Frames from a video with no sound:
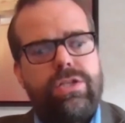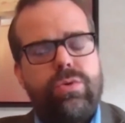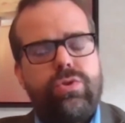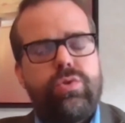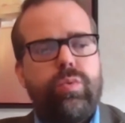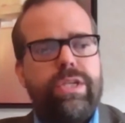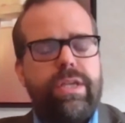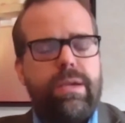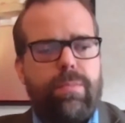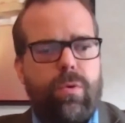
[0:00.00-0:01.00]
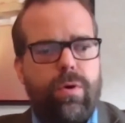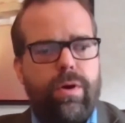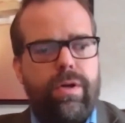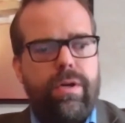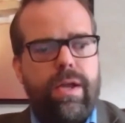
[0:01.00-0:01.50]
So it's really
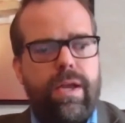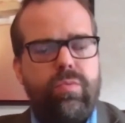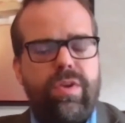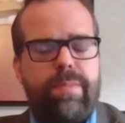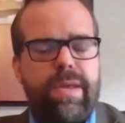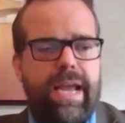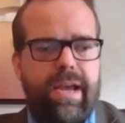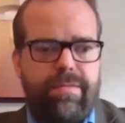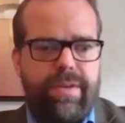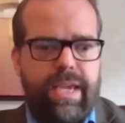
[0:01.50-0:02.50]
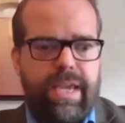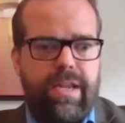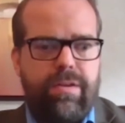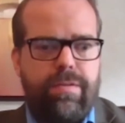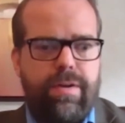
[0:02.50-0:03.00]
important, and we've been
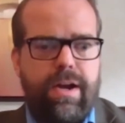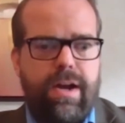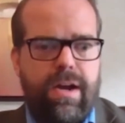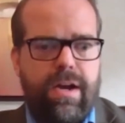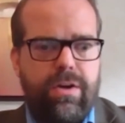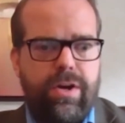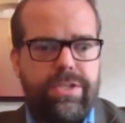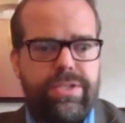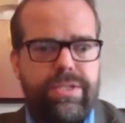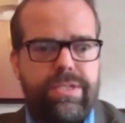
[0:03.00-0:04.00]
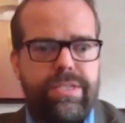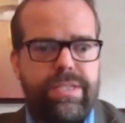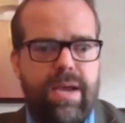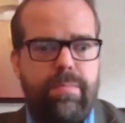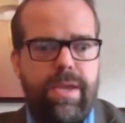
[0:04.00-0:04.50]
advocating for Congress to
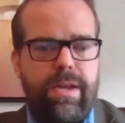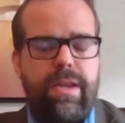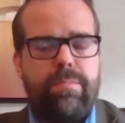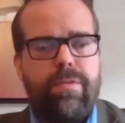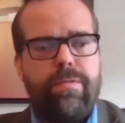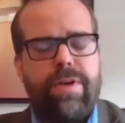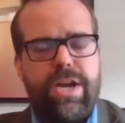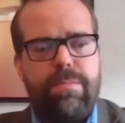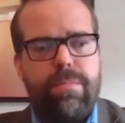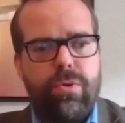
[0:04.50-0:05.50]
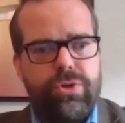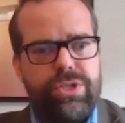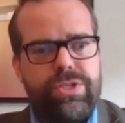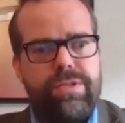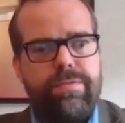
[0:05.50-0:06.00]
step in and provide
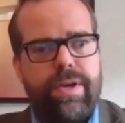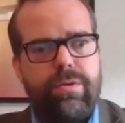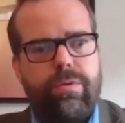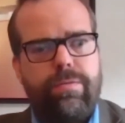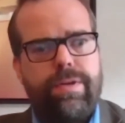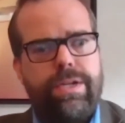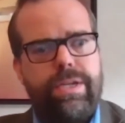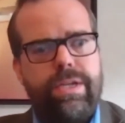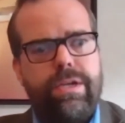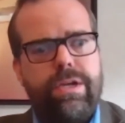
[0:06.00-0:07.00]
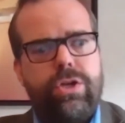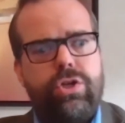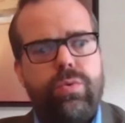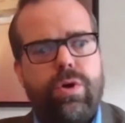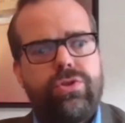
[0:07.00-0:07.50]
emergency federal funding
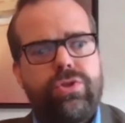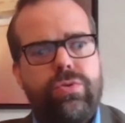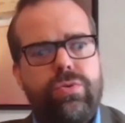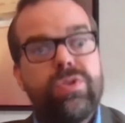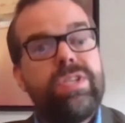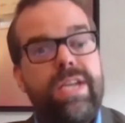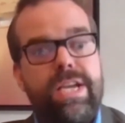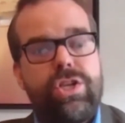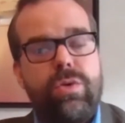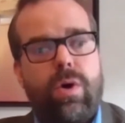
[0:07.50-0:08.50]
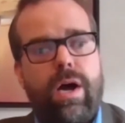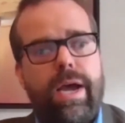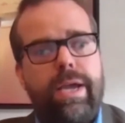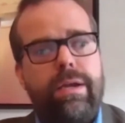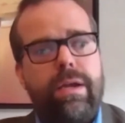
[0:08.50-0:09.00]
to our schools nationwide,